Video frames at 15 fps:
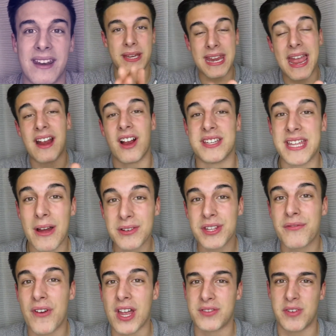But yeah, guys, that was the
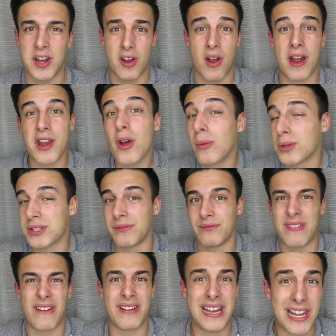first video. I know it wasn't
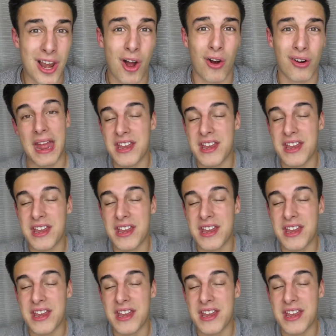very long,